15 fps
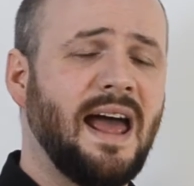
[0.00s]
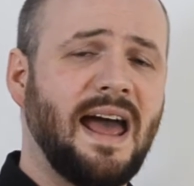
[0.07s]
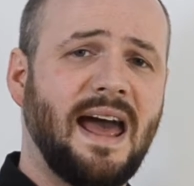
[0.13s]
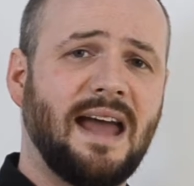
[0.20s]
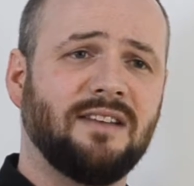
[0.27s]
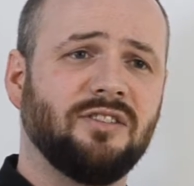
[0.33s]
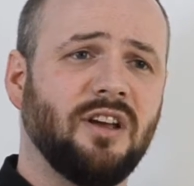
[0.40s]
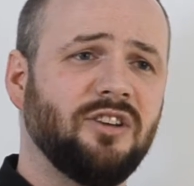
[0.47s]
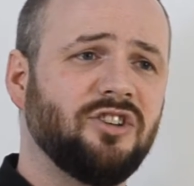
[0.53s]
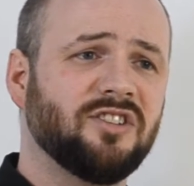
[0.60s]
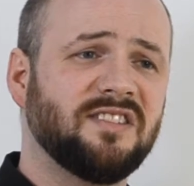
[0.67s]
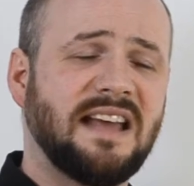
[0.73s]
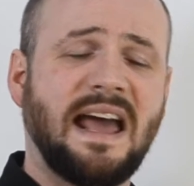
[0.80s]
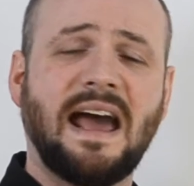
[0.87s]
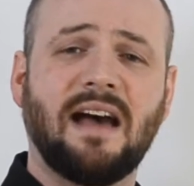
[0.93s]
and
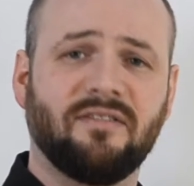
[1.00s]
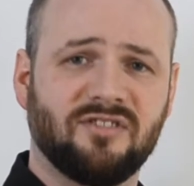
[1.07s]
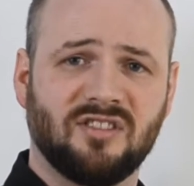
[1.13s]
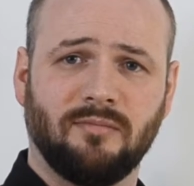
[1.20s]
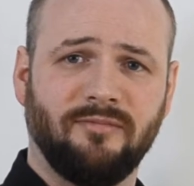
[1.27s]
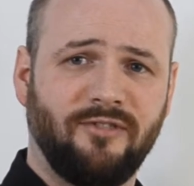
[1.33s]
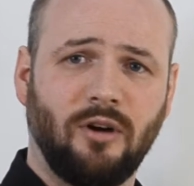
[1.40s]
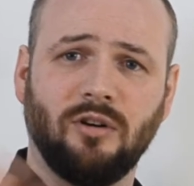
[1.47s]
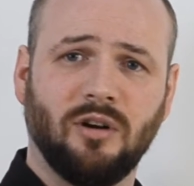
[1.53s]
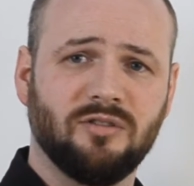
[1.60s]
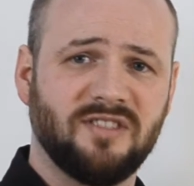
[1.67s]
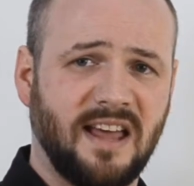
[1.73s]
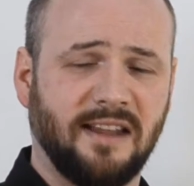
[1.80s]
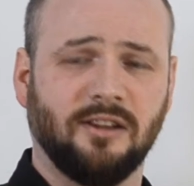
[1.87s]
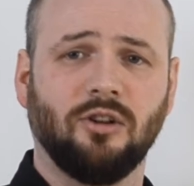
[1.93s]
just to have some
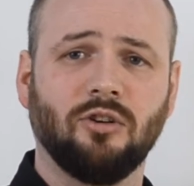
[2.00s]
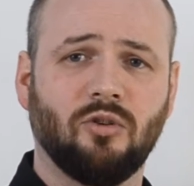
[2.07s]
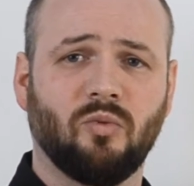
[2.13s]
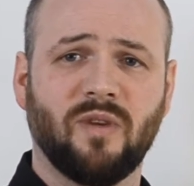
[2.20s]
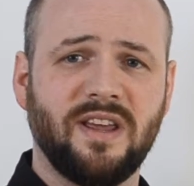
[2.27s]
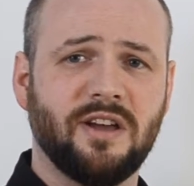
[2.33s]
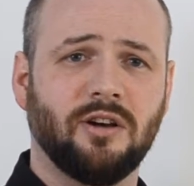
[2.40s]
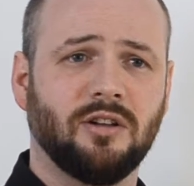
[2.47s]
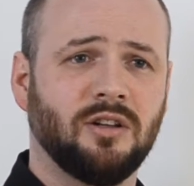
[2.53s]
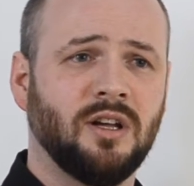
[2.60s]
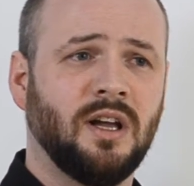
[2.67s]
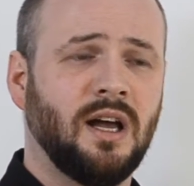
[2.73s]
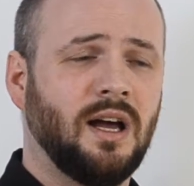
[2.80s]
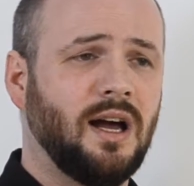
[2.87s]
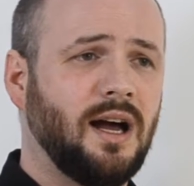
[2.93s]
photos that look real,